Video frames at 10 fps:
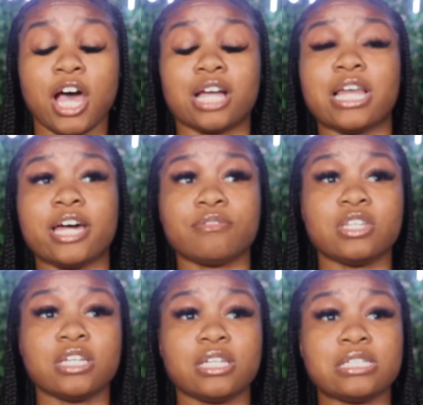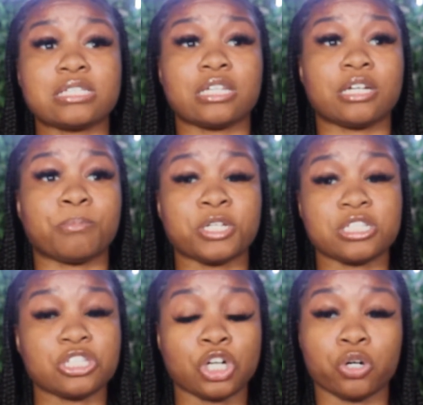A lot of these
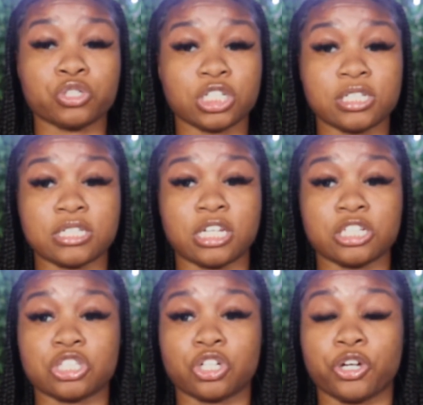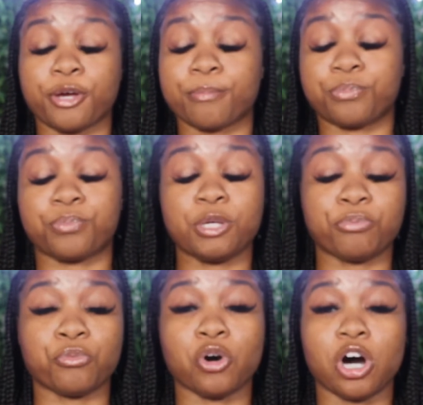business coaches and Instagram
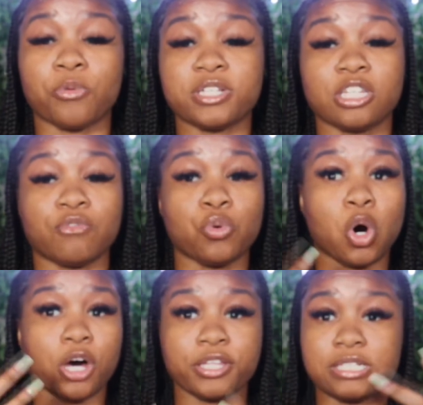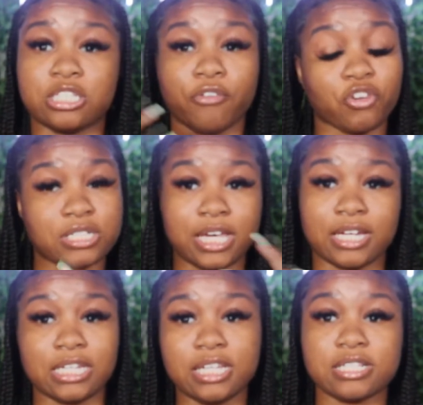people will always give you all these different
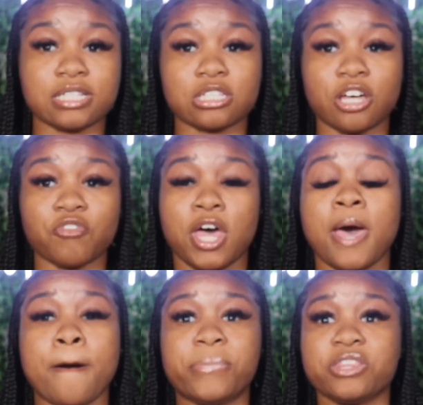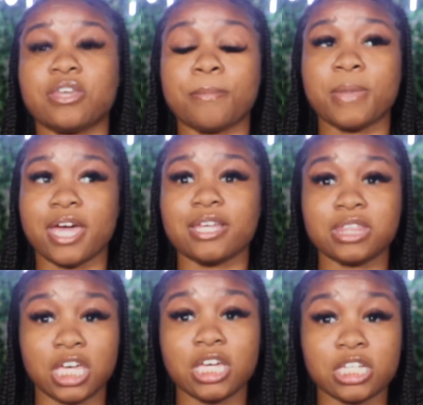techniques and stuff, but the
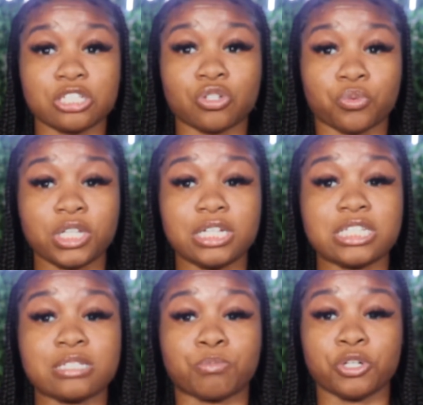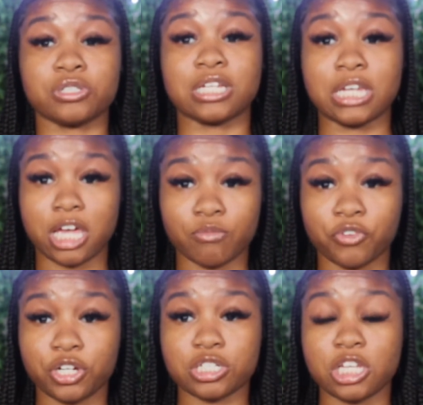main thing is to really just build a name
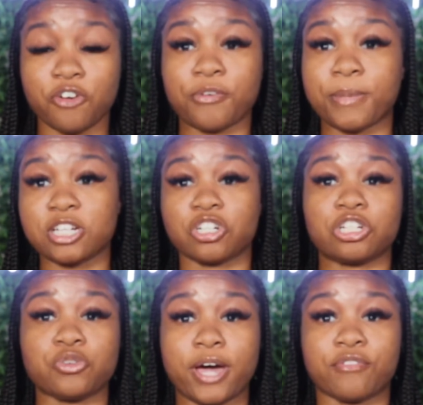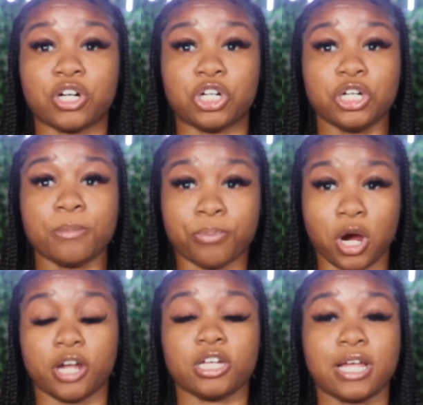for yourself and make sure that you have a good
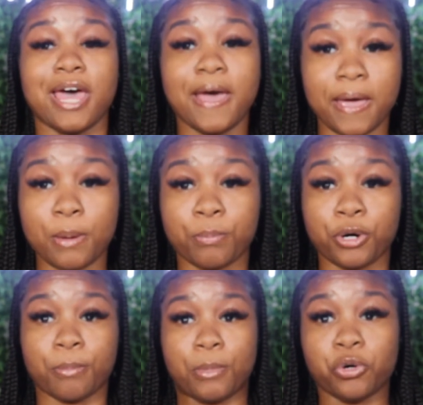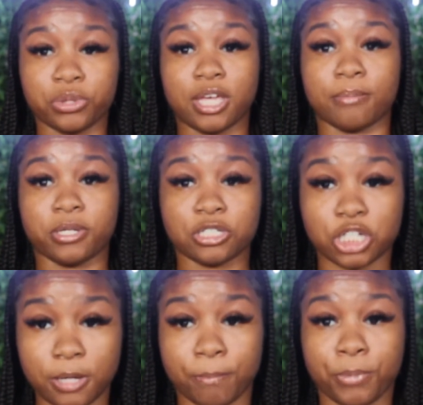product and promote that
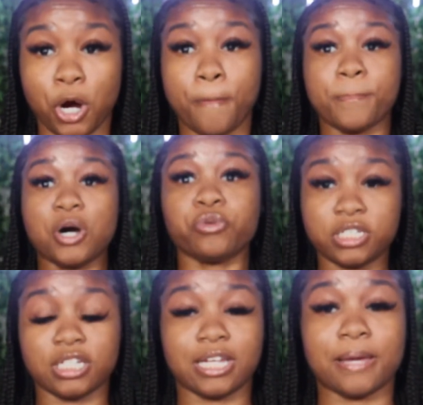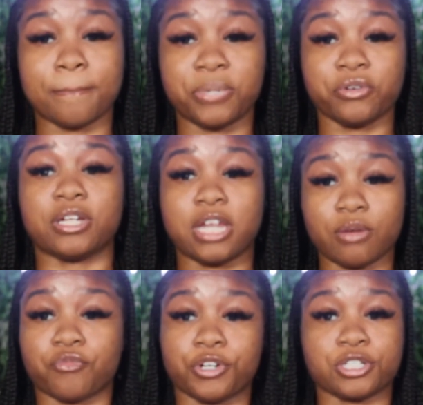bitch and promote it and build a
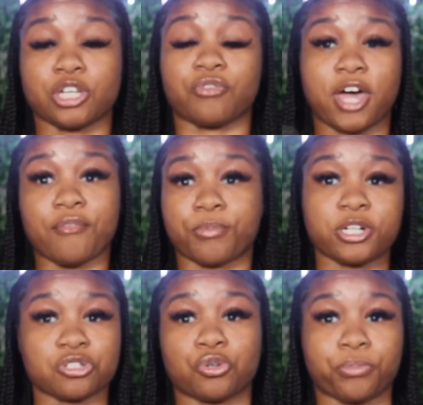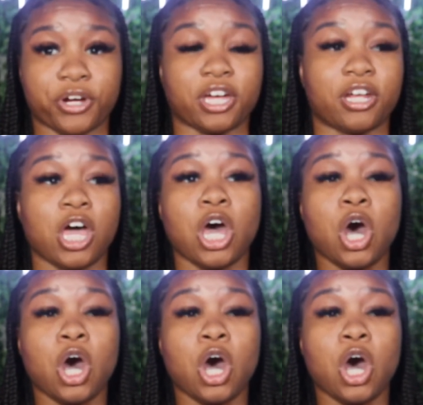name for yourself and have a personal brand.